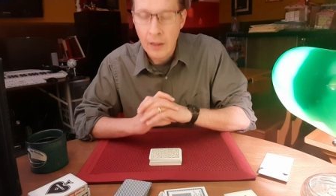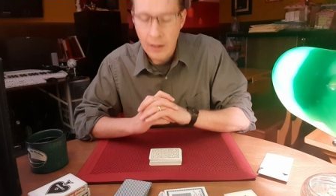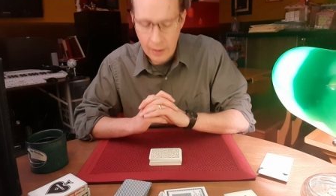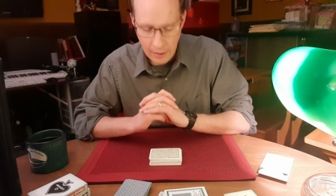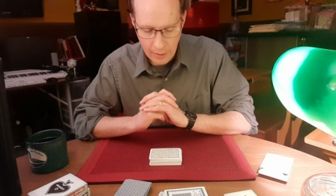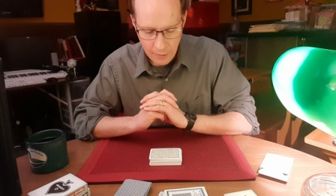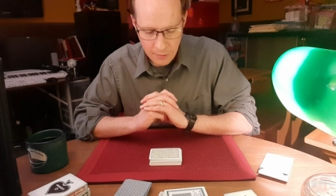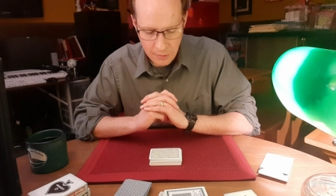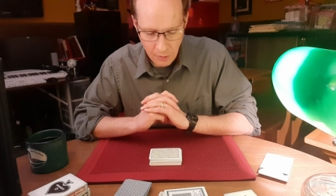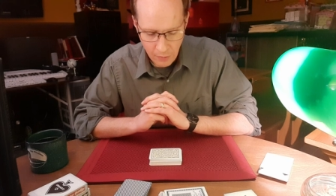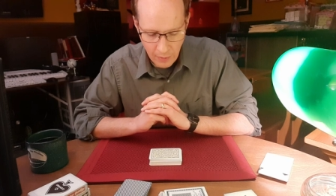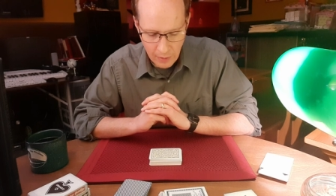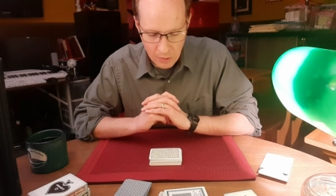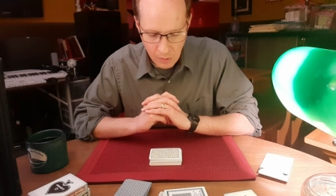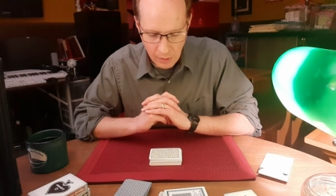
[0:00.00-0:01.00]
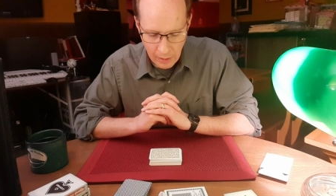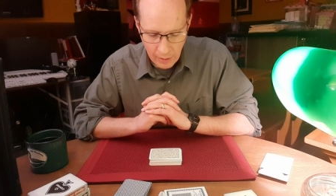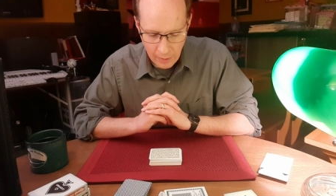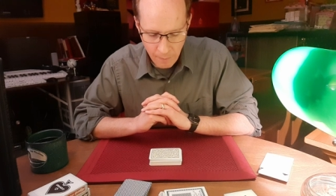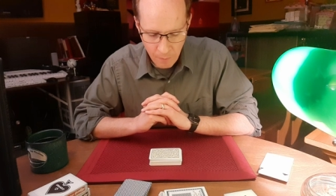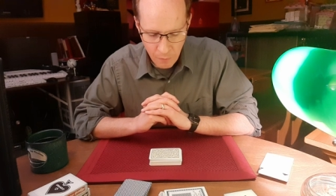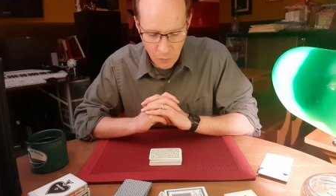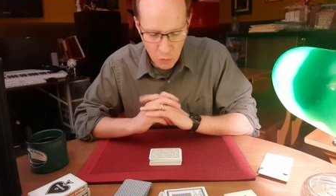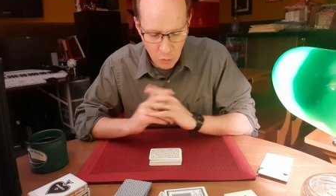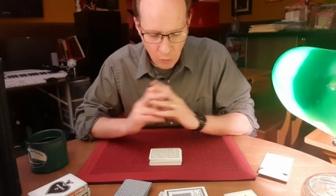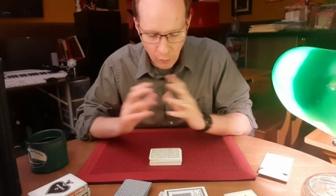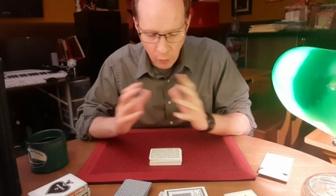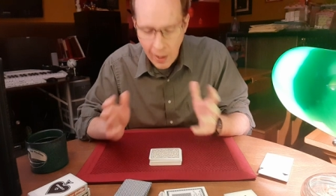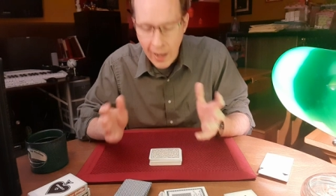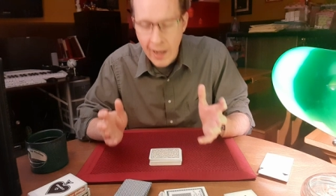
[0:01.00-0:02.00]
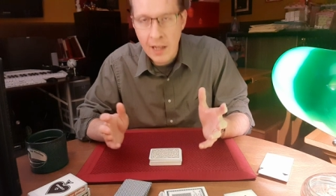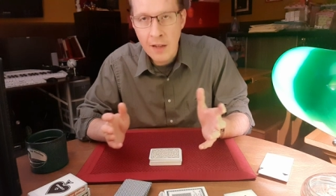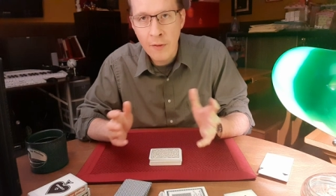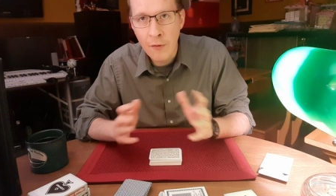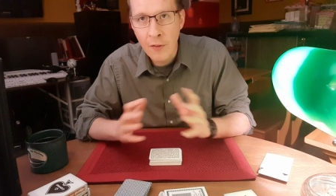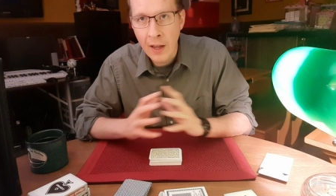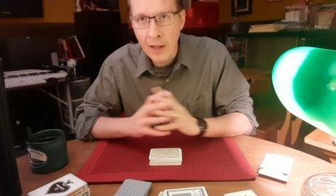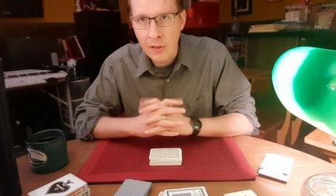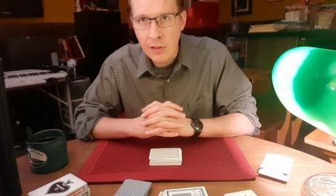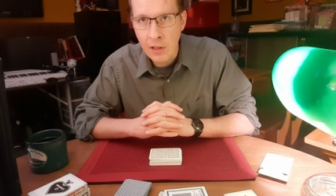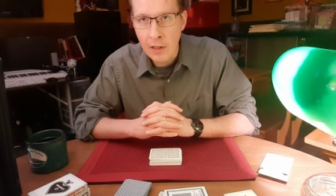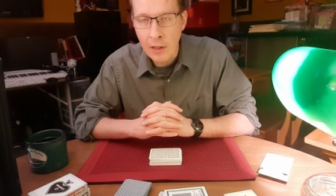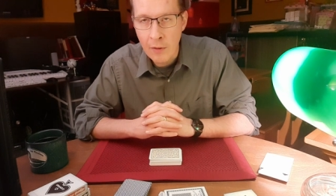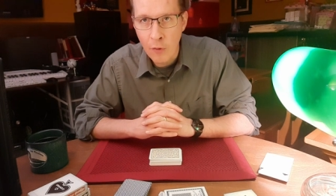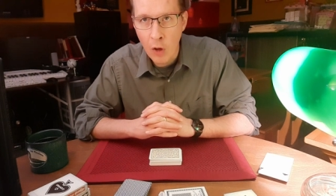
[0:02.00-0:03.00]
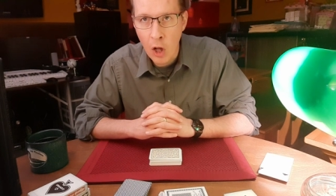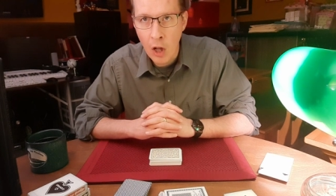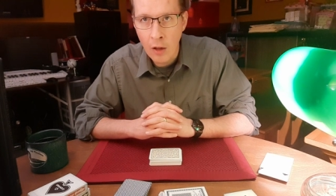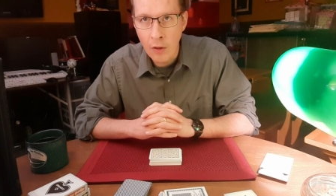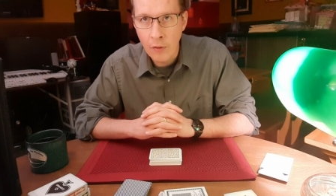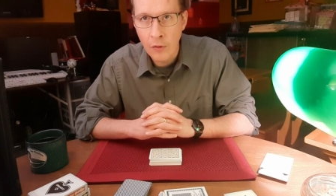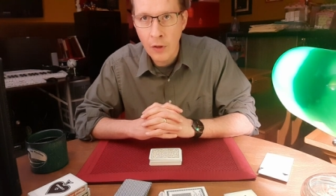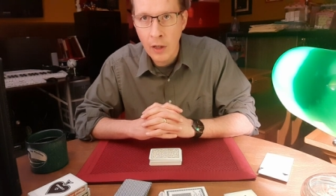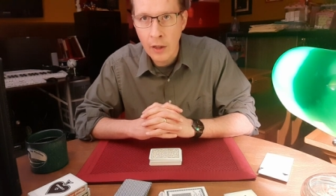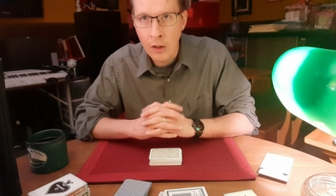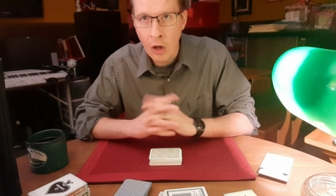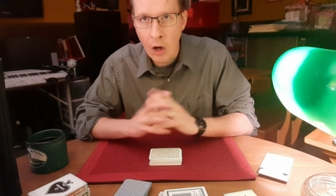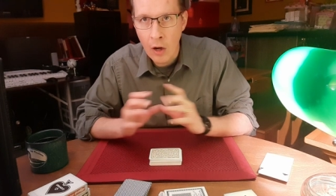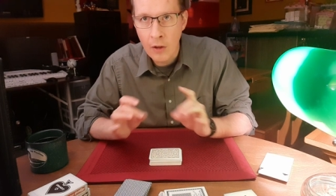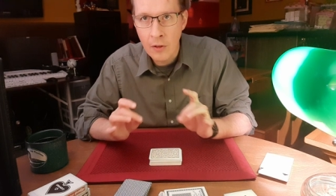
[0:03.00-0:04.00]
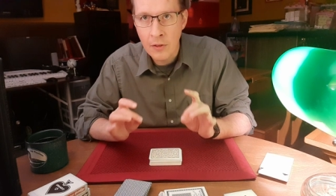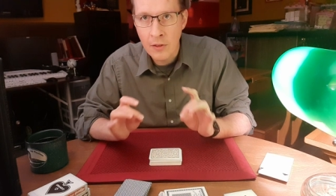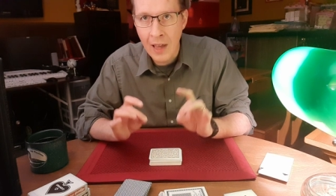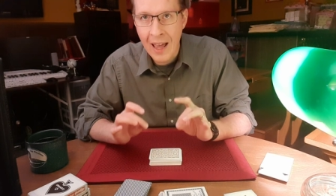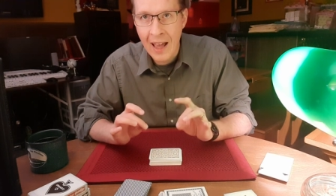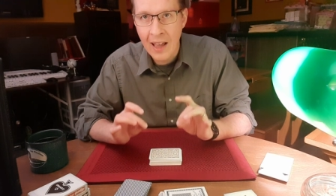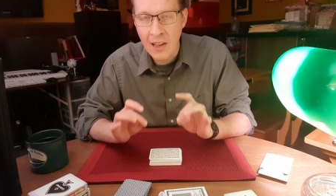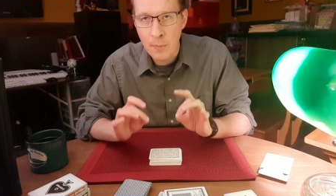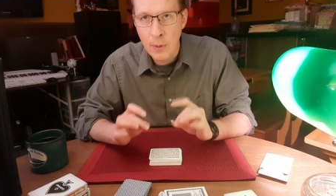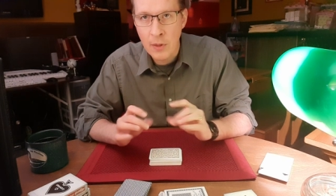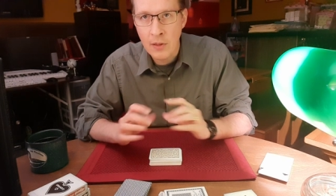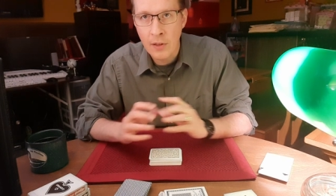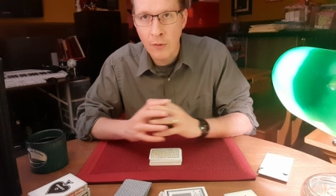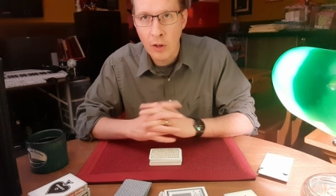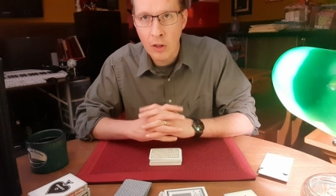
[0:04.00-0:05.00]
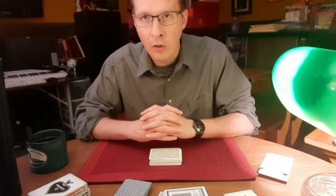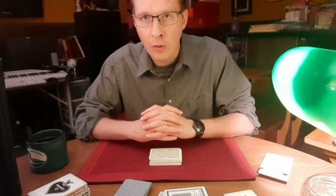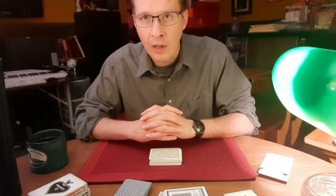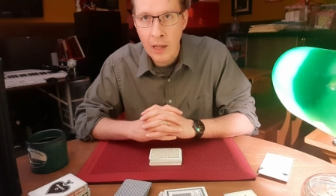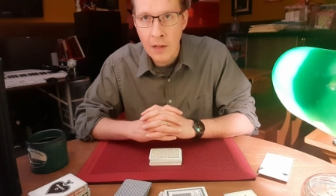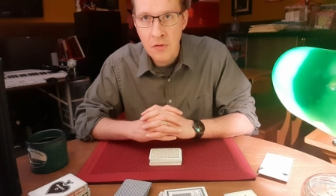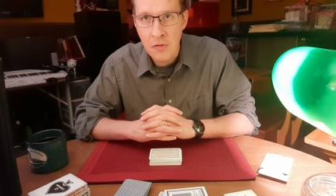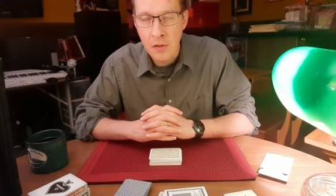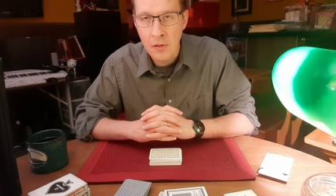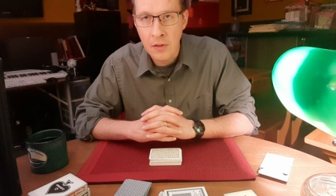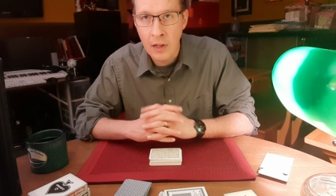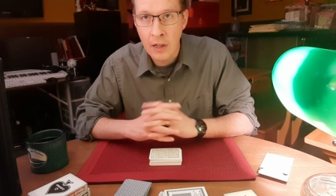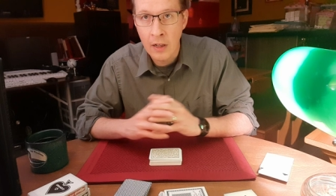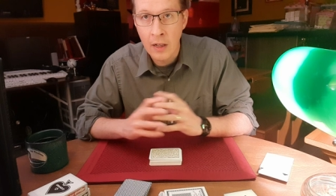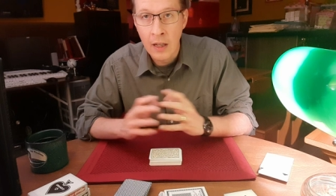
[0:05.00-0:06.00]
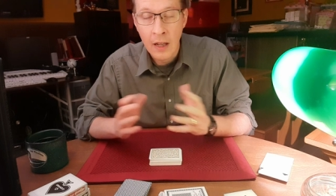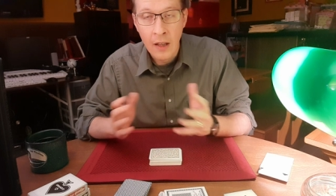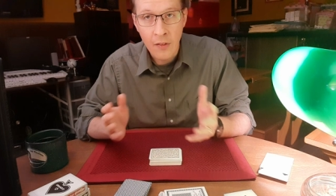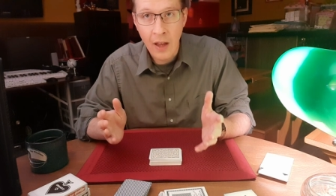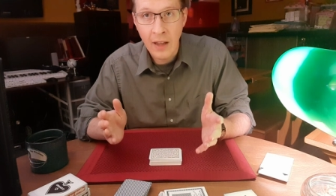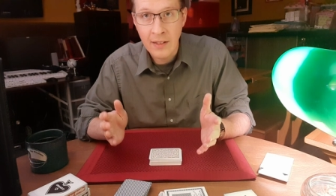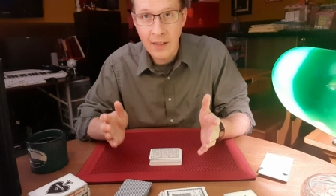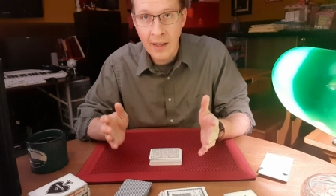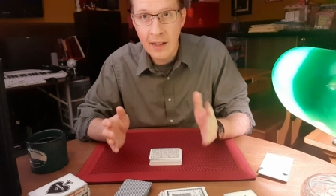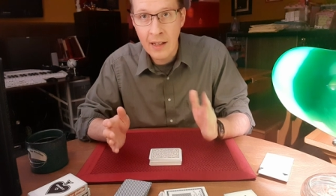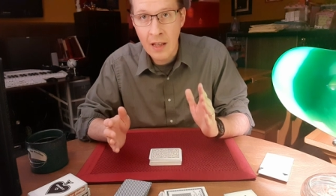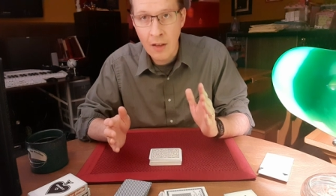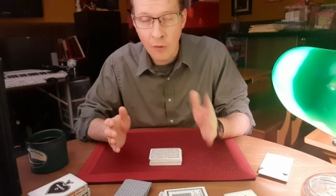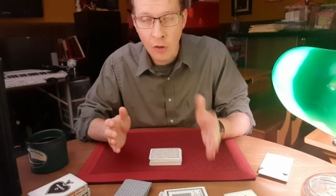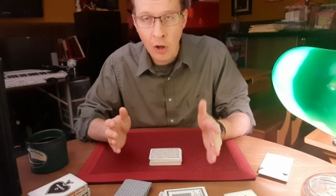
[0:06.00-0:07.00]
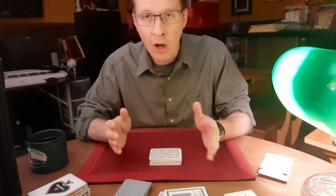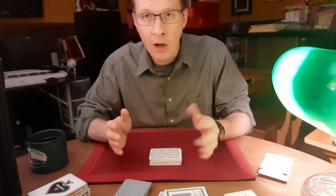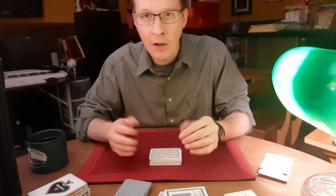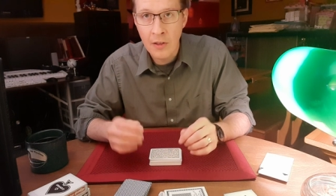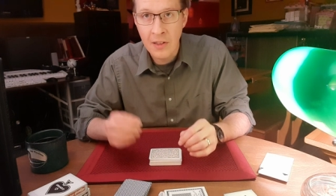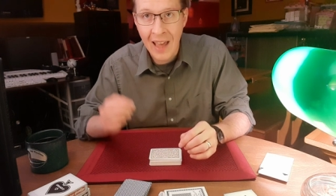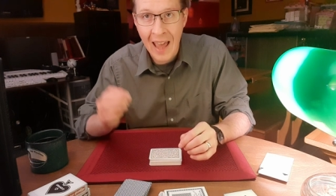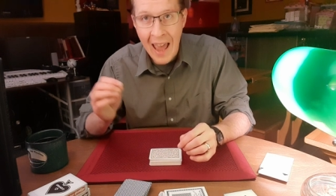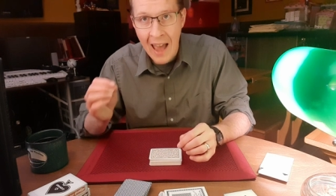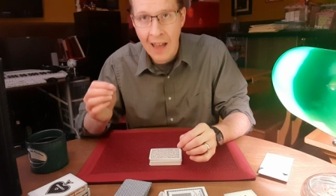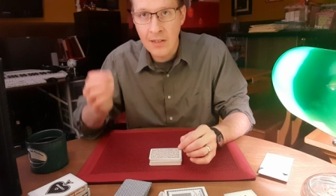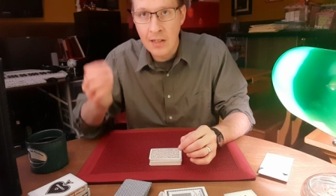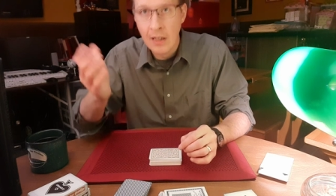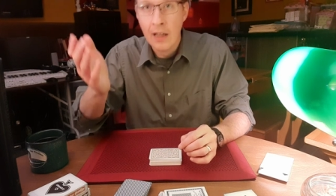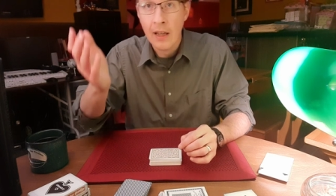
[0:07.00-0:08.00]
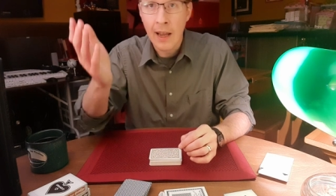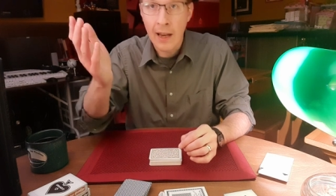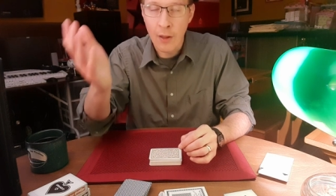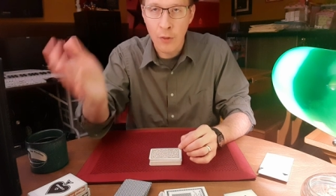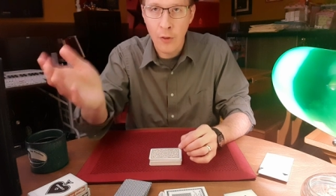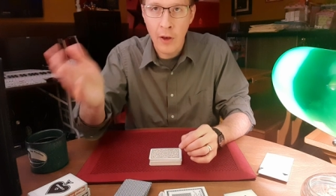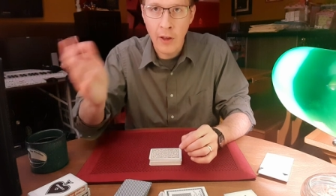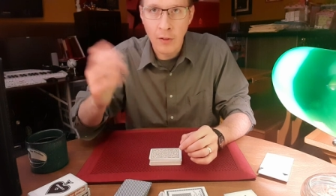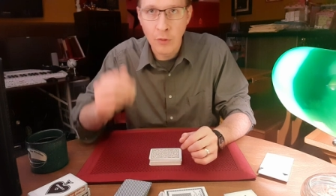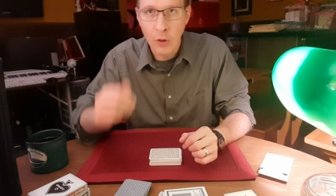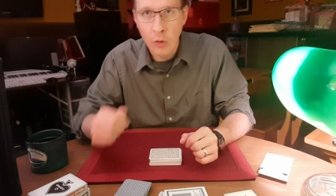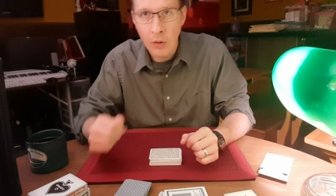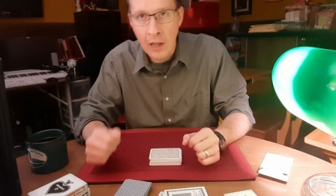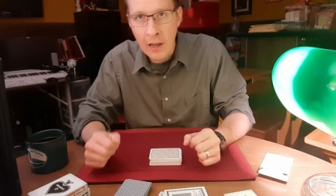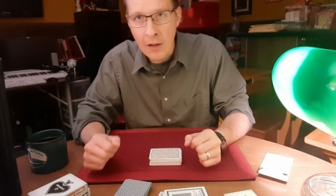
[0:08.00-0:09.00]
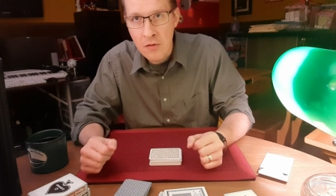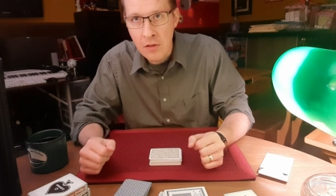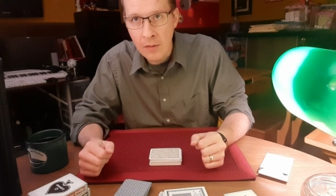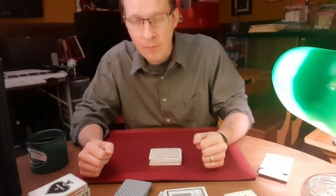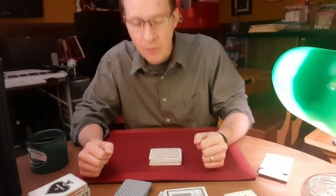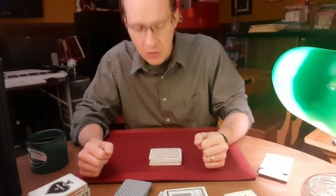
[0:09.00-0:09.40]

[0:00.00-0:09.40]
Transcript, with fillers: Uh, so that you can do a variety of effects that involve uh, cards at specific locations and the identity of cards at a thought of location.